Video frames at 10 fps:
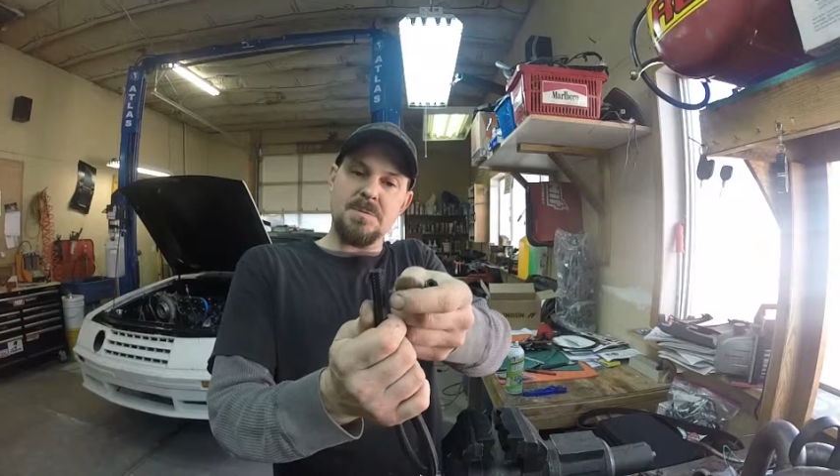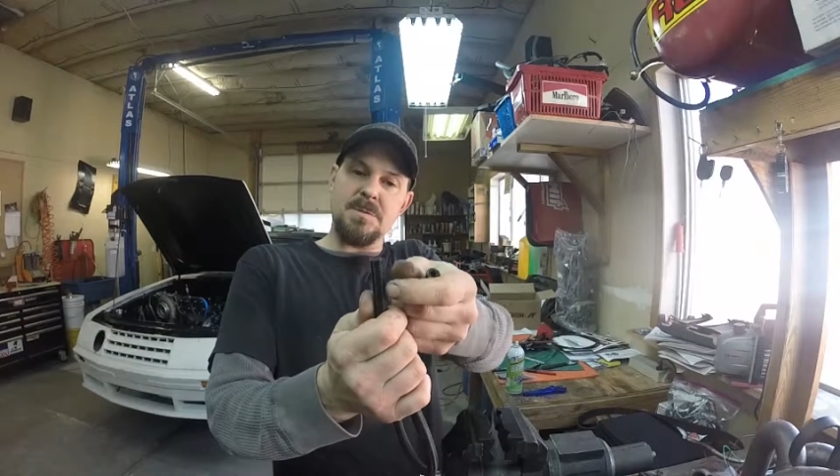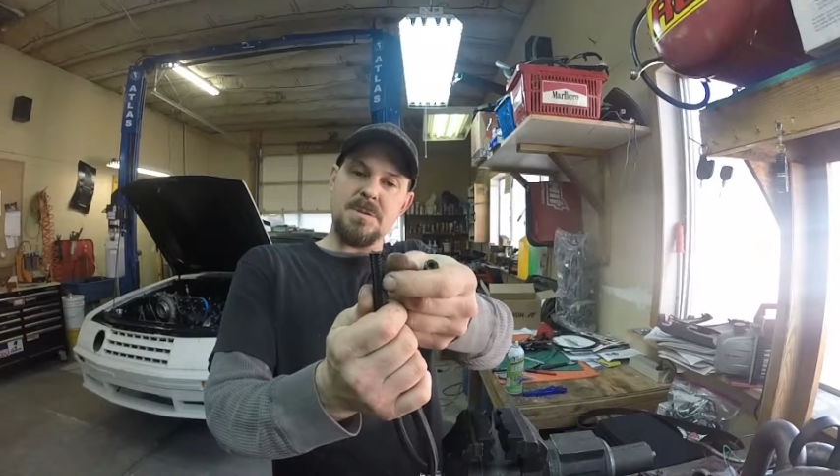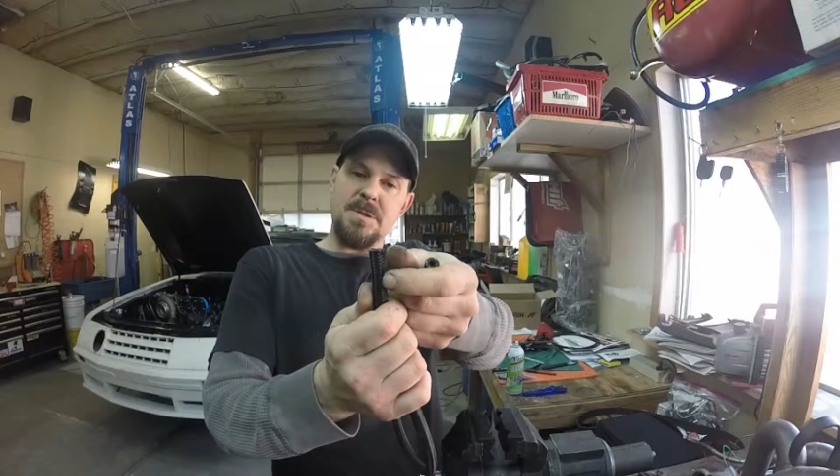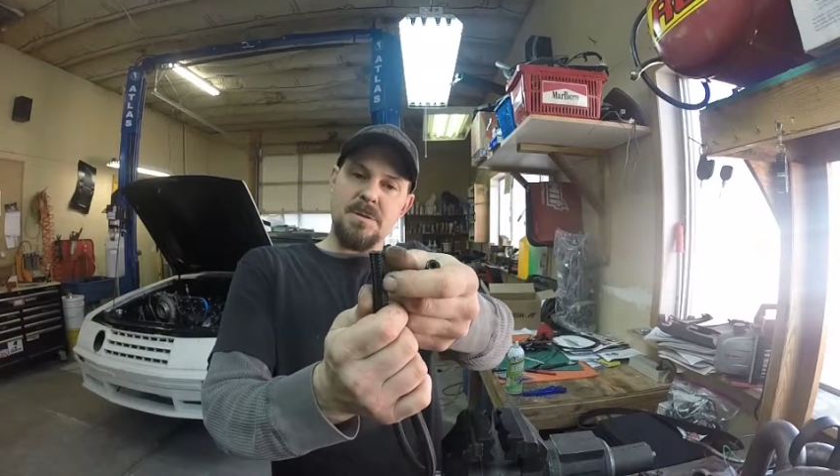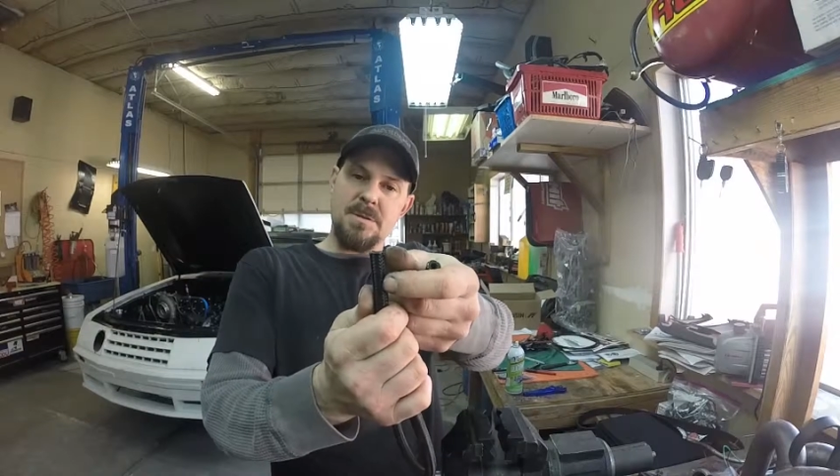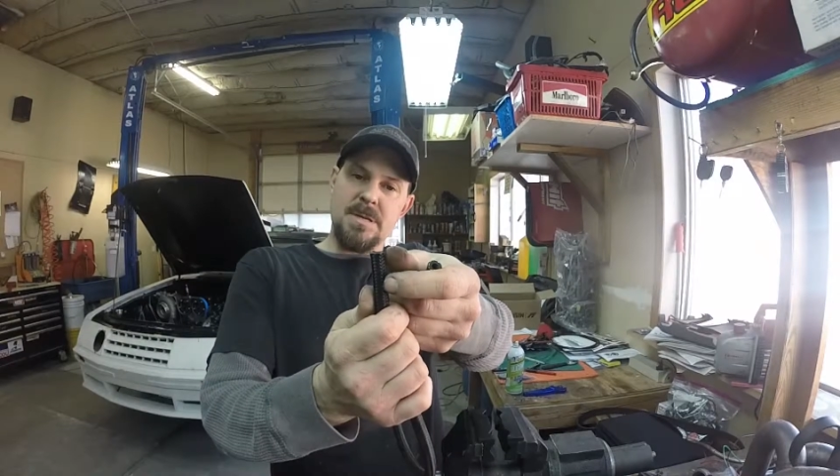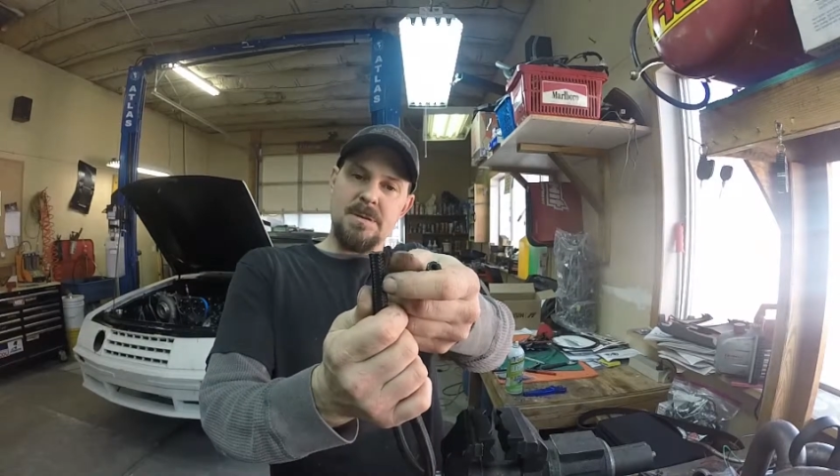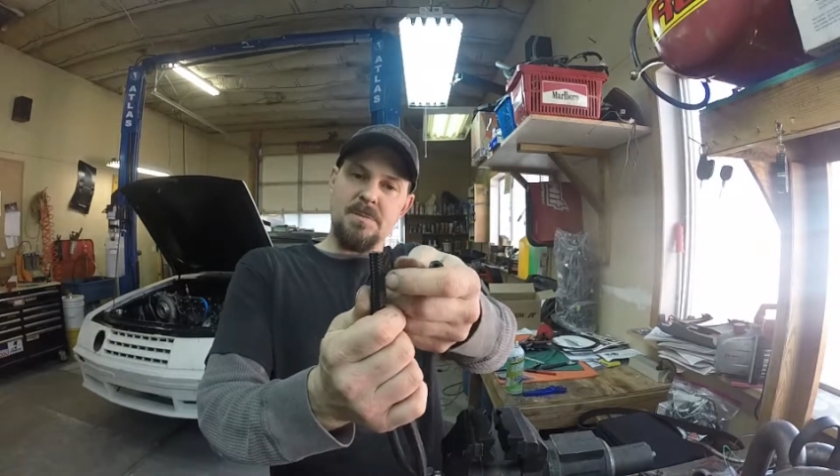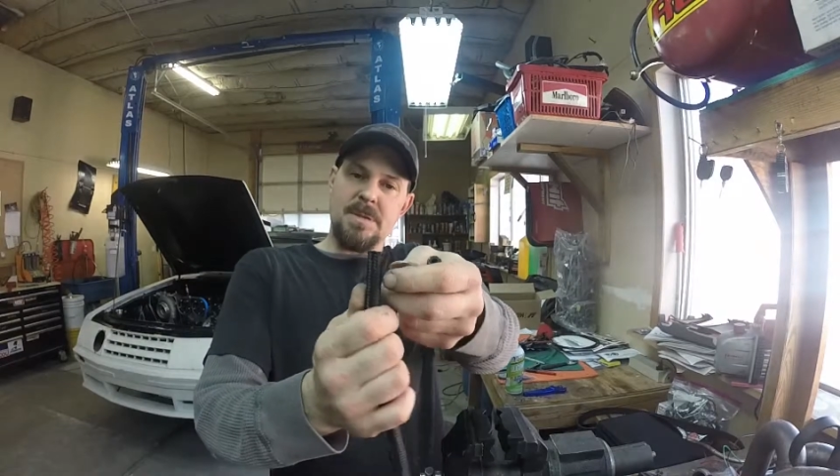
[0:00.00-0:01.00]
one's
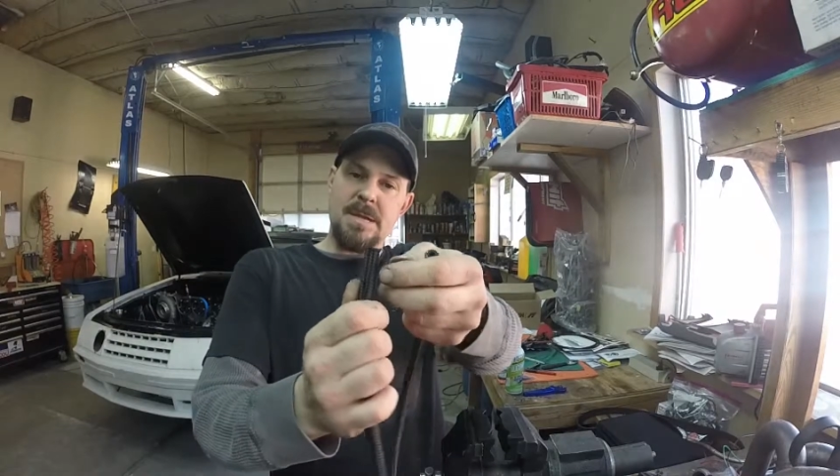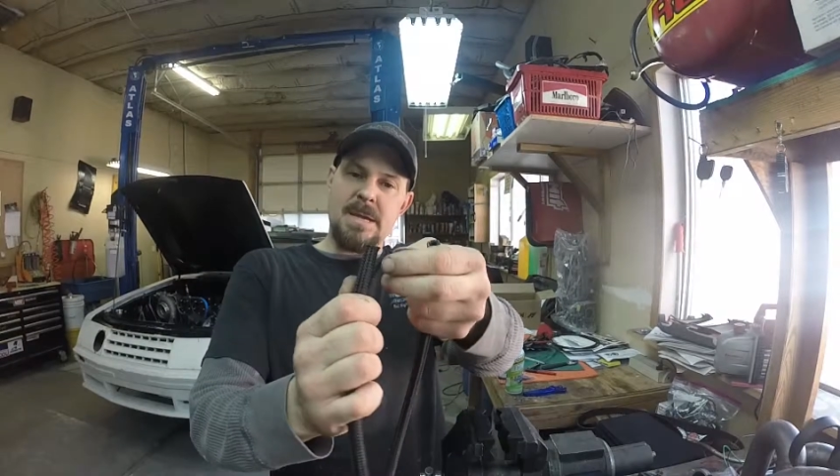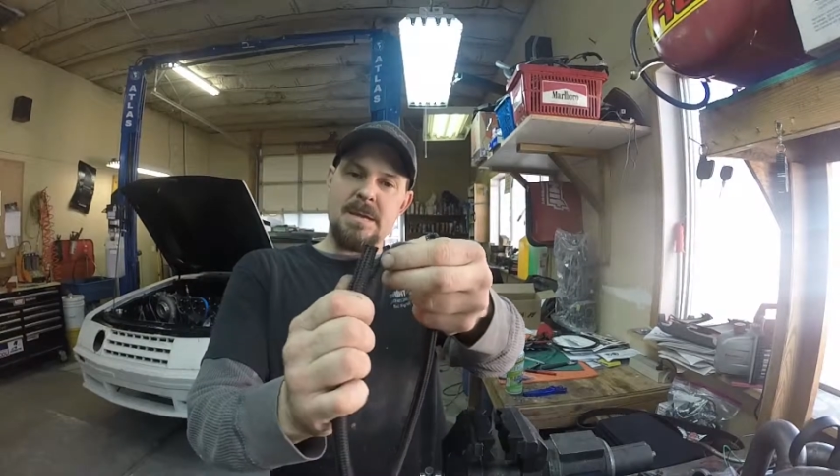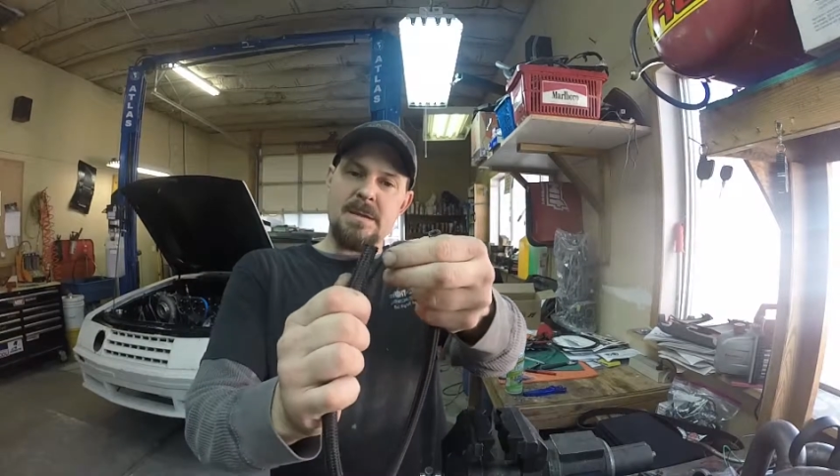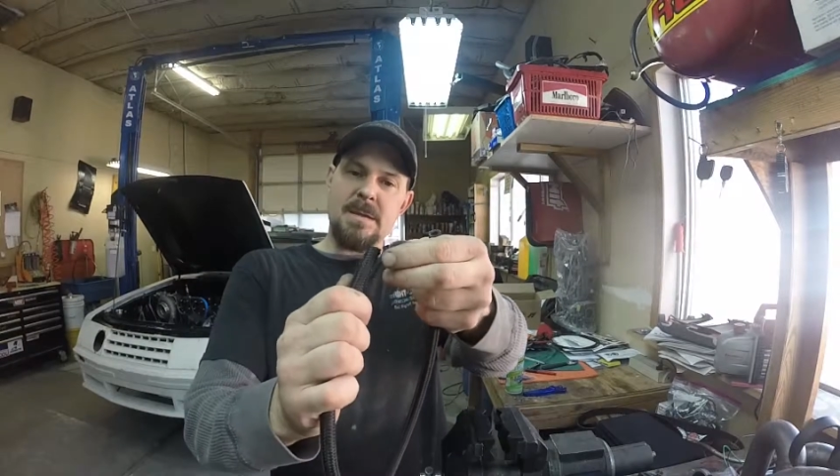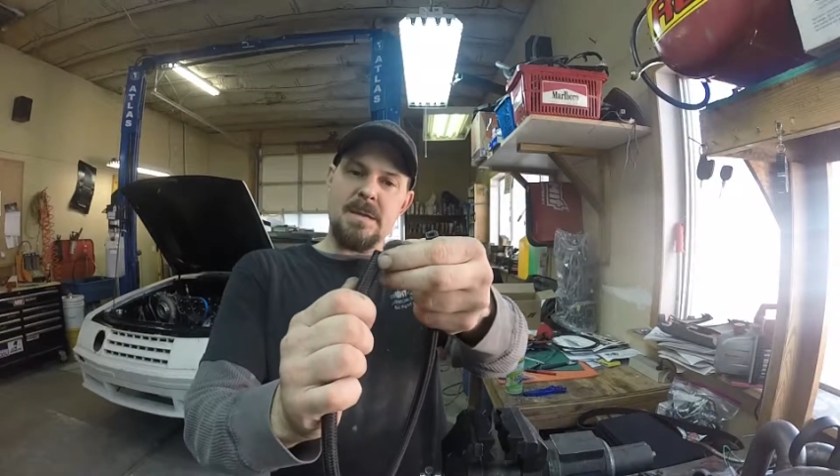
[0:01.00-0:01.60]
cut with that,